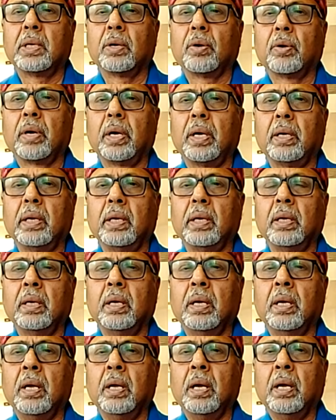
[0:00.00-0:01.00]

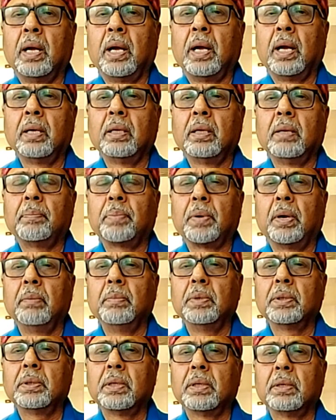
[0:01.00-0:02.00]
deteriorating, and the
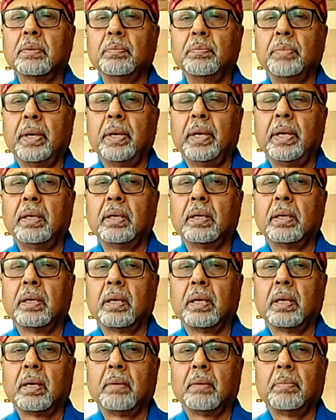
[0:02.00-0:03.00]
promises made
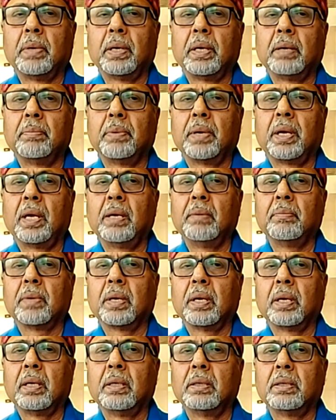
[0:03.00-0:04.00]
by Ibrahim
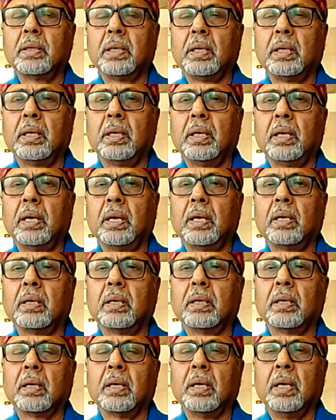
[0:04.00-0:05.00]
Raisi
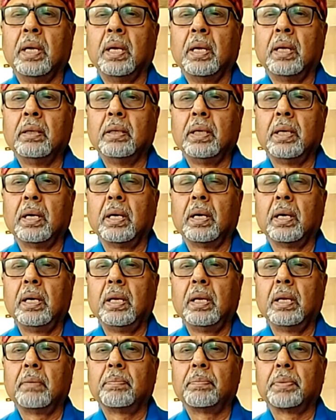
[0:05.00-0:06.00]
and the
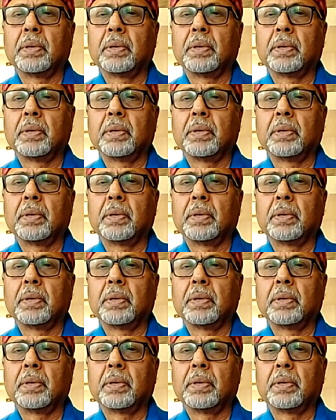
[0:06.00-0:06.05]
earlier